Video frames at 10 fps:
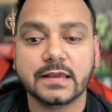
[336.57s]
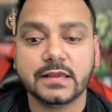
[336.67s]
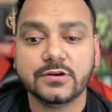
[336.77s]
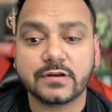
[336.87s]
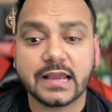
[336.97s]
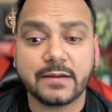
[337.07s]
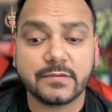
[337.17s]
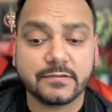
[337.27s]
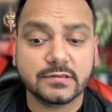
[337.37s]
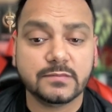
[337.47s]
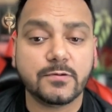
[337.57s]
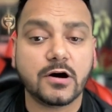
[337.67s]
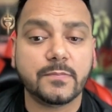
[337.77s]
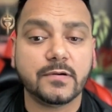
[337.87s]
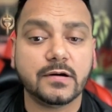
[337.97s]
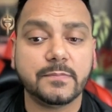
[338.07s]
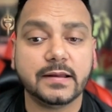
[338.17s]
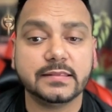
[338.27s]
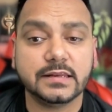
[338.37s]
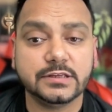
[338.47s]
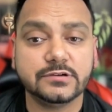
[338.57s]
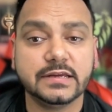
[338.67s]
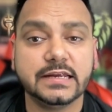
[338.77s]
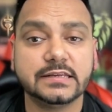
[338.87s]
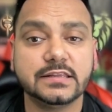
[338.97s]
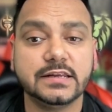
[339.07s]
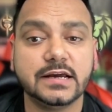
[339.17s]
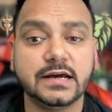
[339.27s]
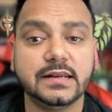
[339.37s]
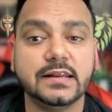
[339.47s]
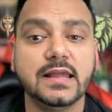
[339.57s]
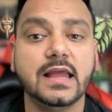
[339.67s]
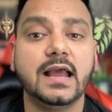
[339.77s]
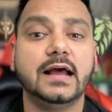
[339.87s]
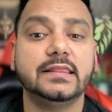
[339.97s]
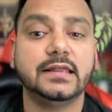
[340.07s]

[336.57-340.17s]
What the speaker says: Your camera will pop up, and then you hit the done, and then